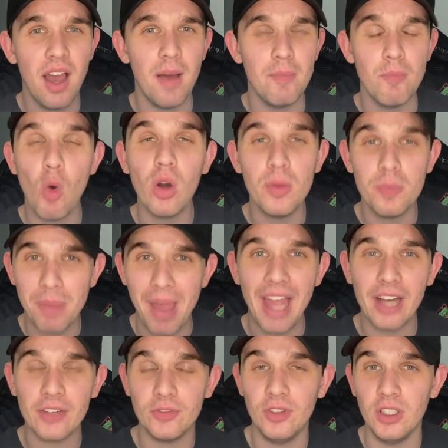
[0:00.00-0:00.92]
more
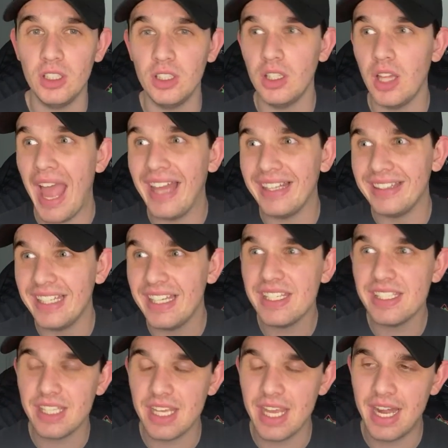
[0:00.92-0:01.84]
impactful, at
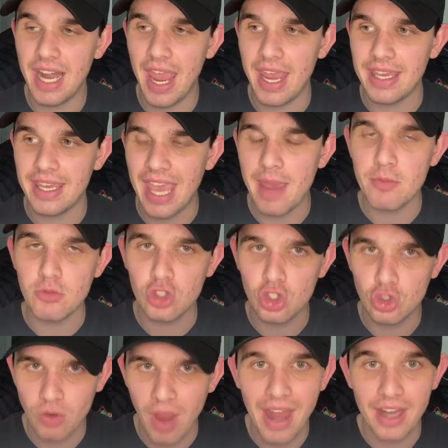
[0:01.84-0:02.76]
least in a game
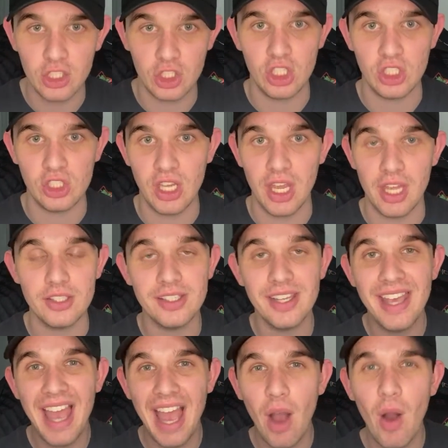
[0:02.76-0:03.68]
strategy sense.
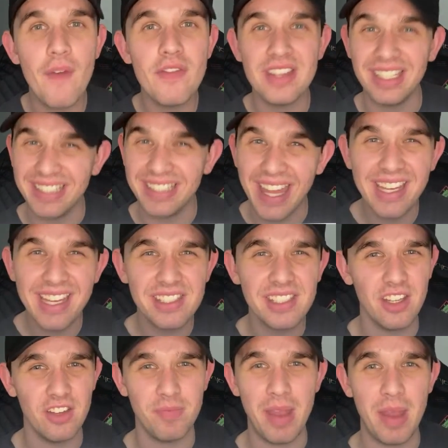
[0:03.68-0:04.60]
However, the
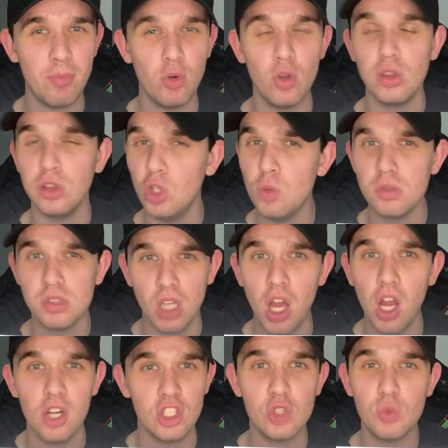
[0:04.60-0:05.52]
legacy of Babe Ruth looms
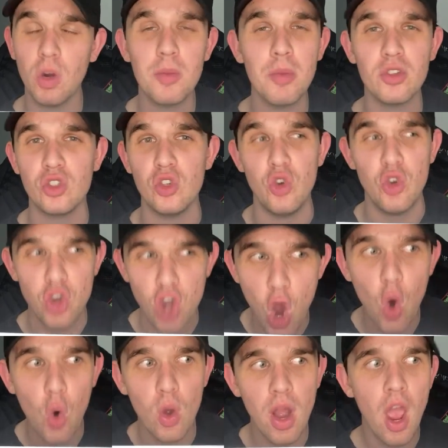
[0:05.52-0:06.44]
large. He's one of the most
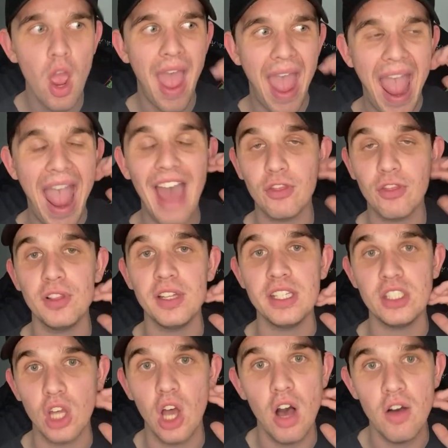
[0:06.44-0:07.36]
known
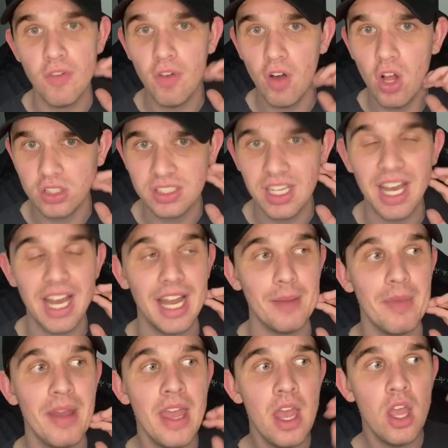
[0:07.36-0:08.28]
athletes of all
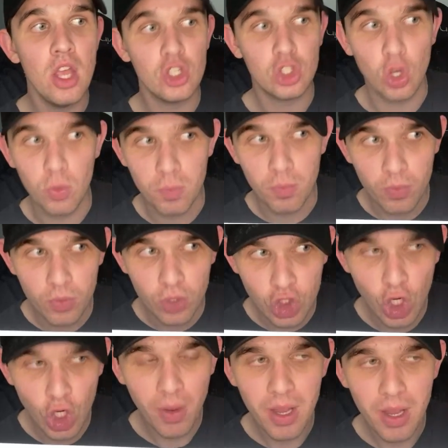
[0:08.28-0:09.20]
time. So
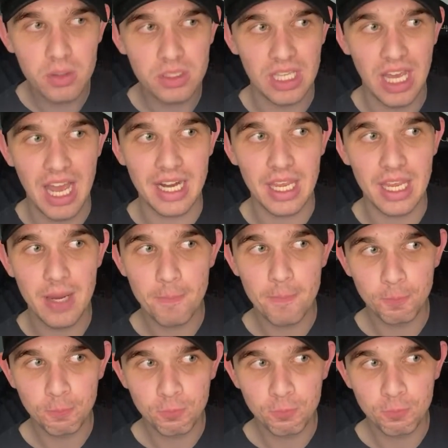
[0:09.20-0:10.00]
Shohei Ohtani,